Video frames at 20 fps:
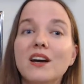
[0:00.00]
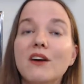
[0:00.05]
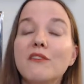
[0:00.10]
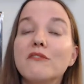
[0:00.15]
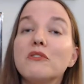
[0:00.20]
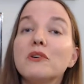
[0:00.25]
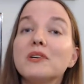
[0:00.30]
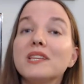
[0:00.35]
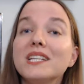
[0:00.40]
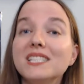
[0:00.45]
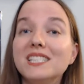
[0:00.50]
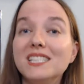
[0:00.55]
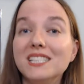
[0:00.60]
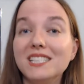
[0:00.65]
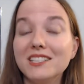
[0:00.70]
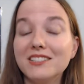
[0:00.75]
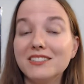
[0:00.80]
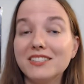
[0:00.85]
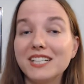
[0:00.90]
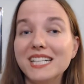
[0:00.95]
For this
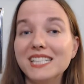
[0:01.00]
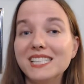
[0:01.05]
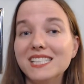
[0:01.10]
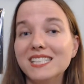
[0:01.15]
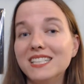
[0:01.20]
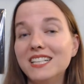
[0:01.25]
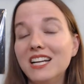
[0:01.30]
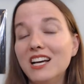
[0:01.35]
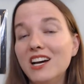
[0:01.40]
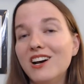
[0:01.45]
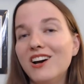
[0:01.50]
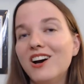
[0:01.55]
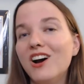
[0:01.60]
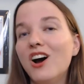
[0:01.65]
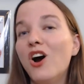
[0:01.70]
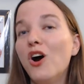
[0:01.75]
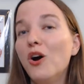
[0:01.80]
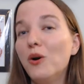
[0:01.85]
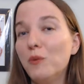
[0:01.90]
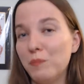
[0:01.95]
generation,
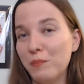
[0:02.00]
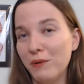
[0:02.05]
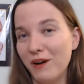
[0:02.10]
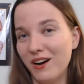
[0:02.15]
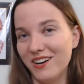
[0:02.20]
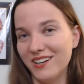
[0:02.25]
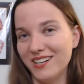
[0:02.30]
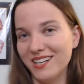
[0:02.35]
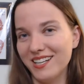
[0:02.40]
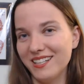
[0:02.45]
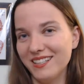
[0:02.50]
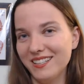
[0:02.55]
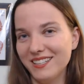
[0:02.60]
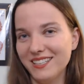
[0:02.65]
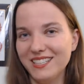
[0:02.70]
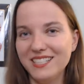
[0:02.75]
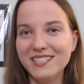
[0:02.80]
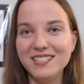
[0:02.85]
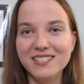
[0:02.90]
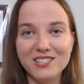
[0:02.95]
Hope Punk
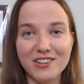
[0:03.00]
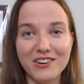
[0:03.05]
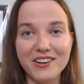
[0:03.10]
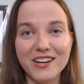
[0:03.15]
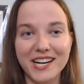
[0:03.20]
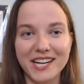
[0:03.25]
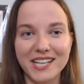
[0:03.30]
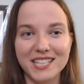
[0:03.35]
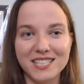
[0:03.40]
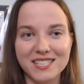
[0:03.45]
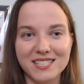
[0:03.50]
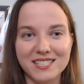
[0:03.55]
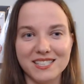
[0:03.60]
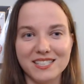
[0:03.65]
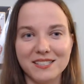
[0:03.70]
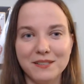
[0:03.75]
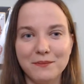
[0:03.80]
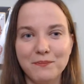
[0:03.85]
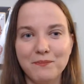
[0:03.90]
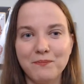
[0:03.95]
is our answer.